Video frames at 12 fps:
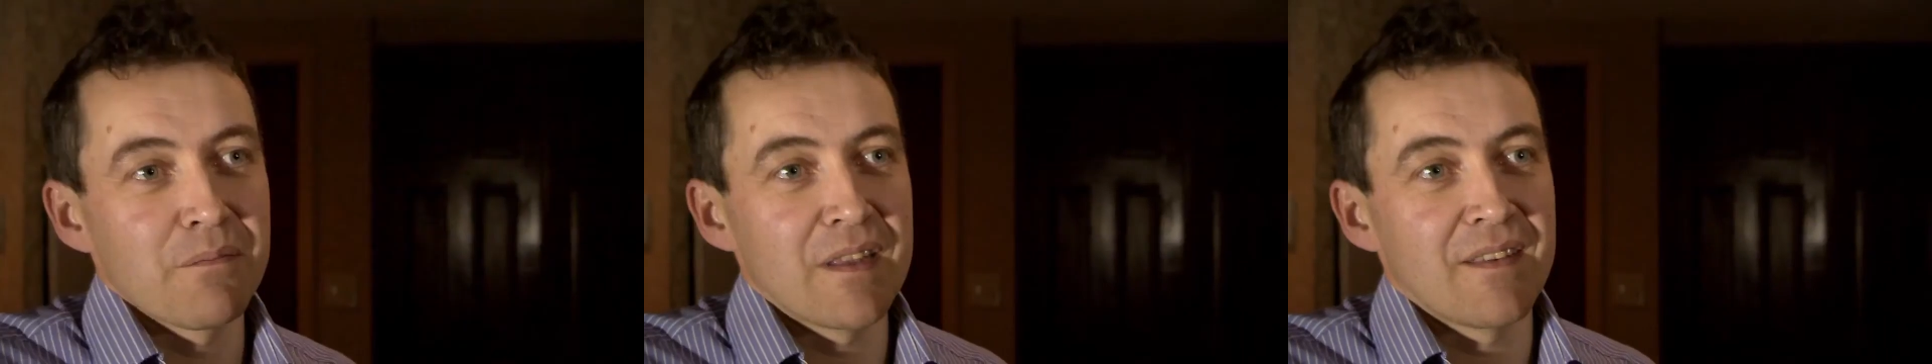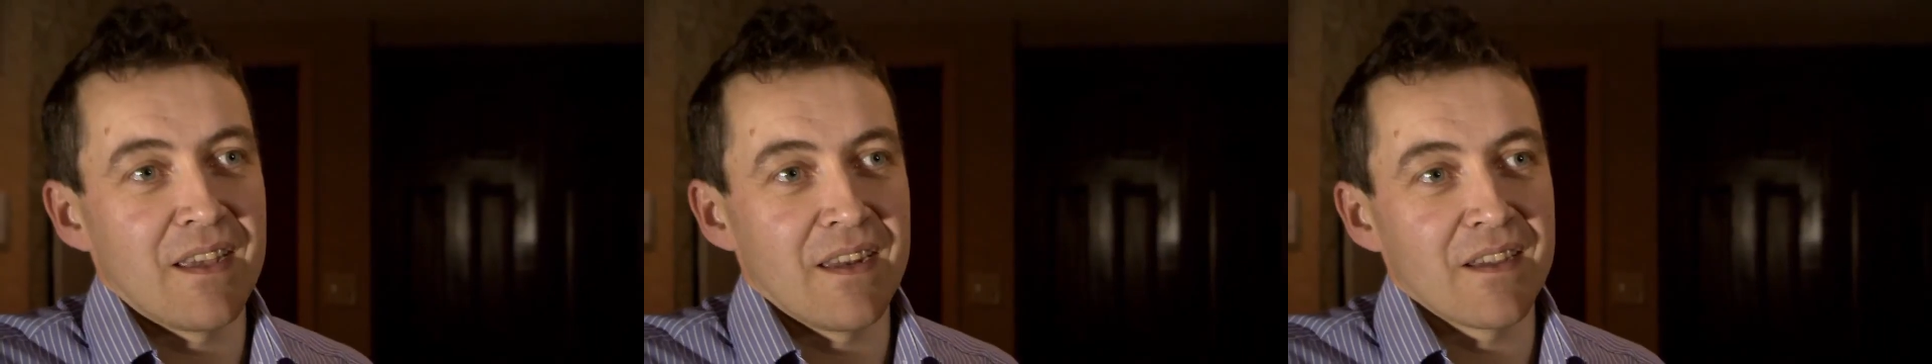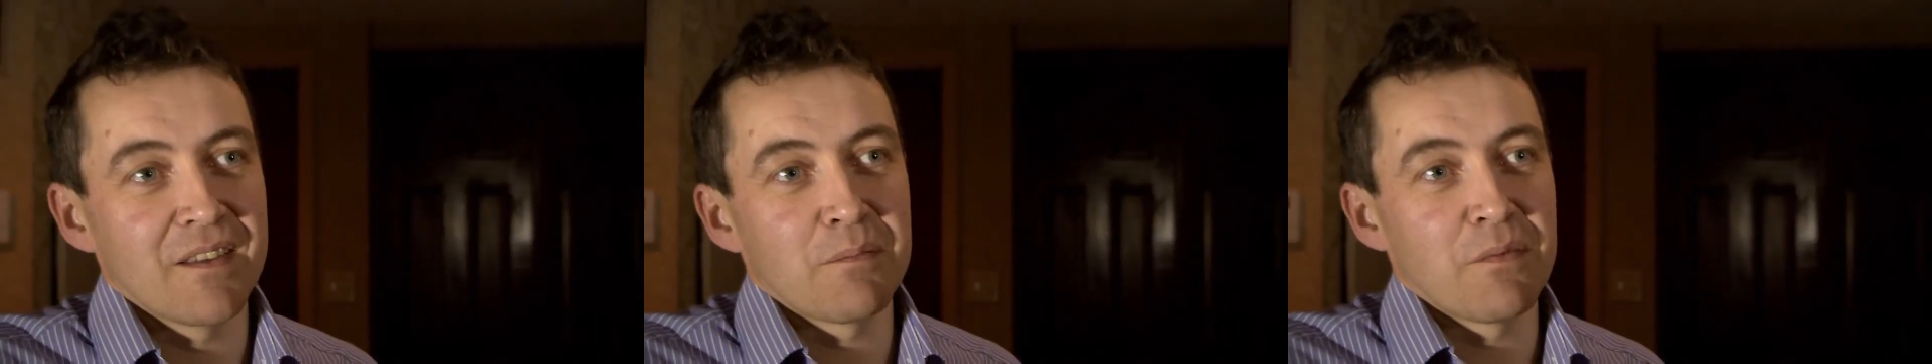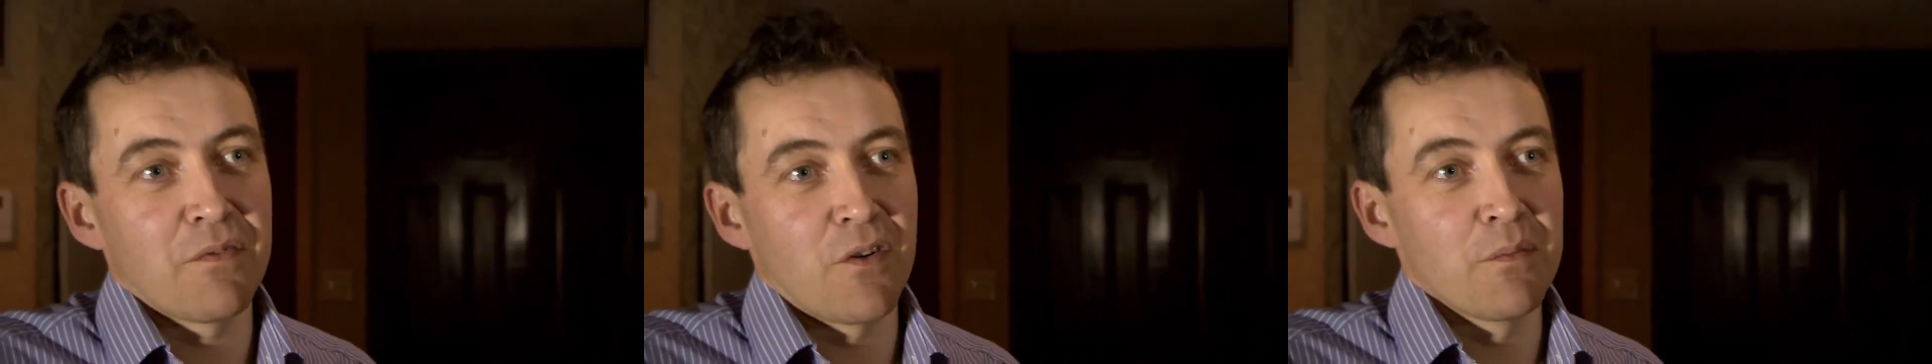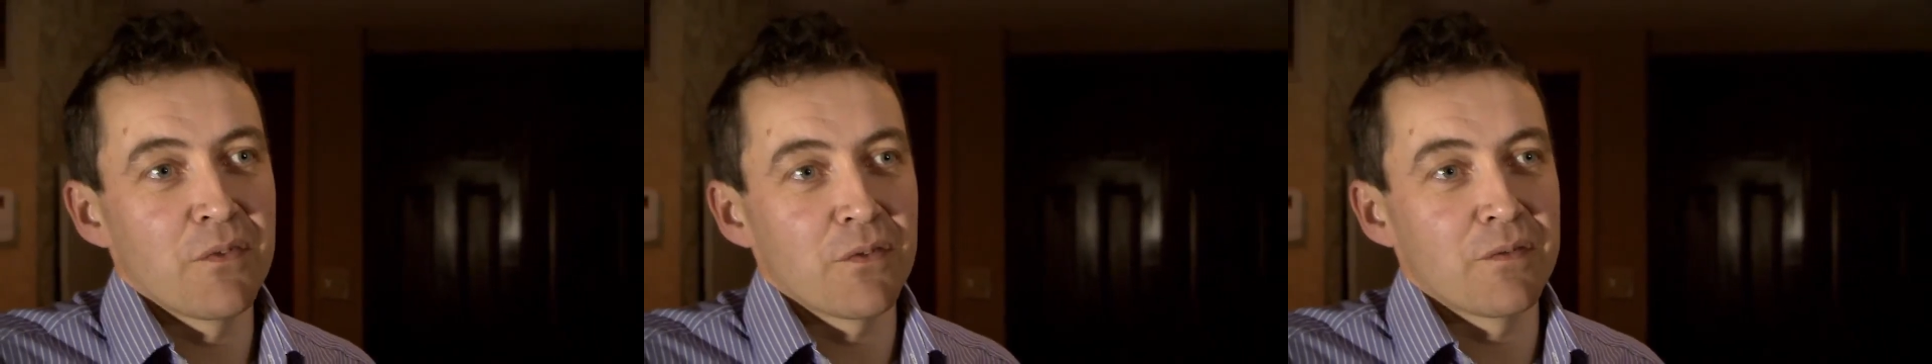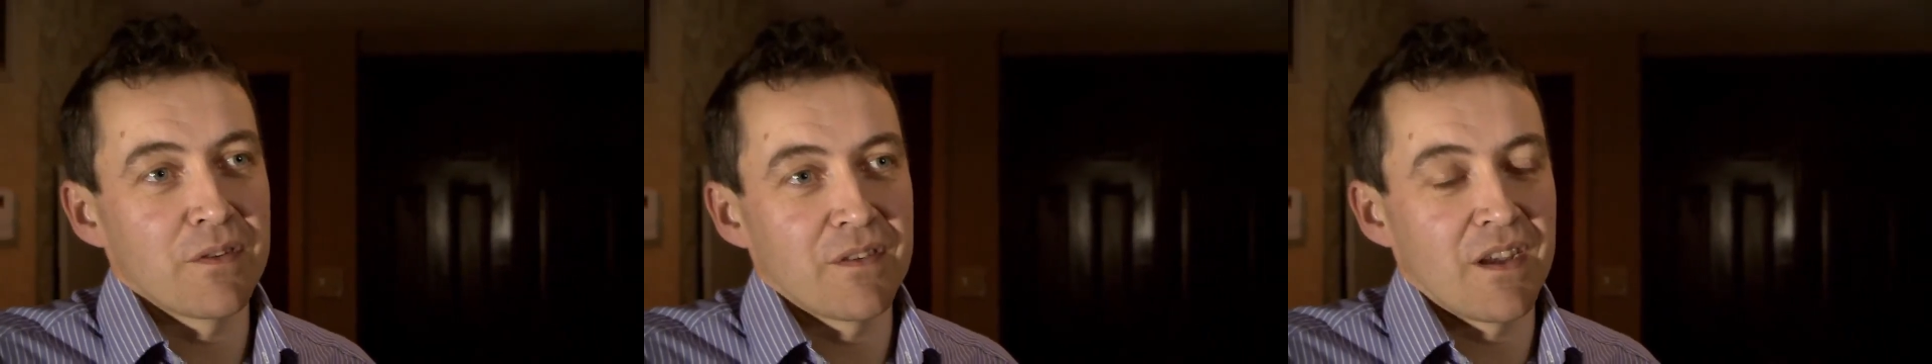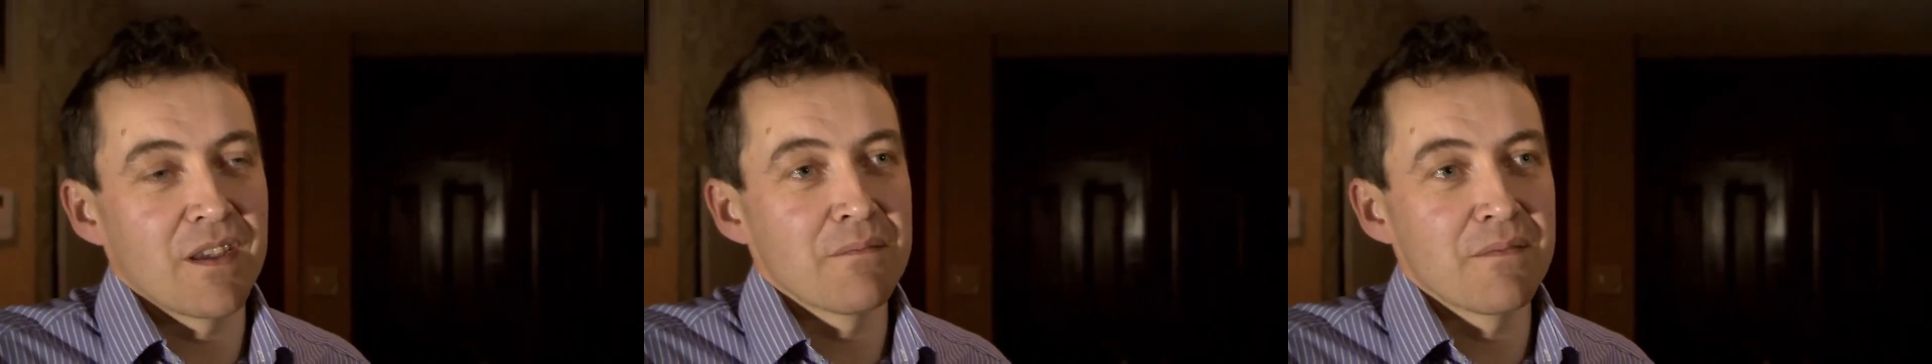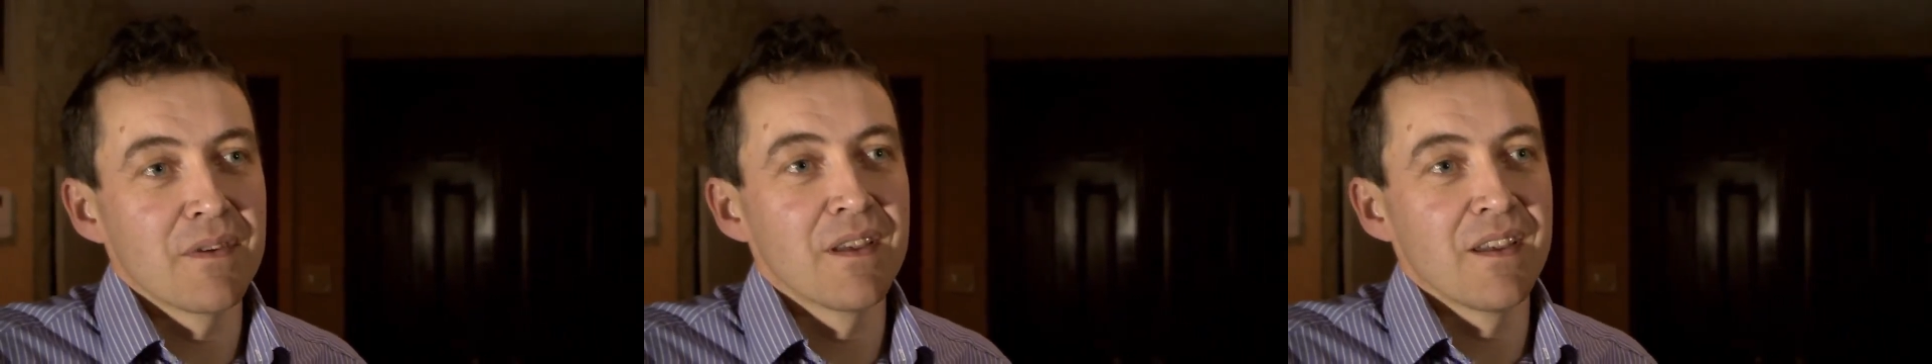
Maintaining its performance over time,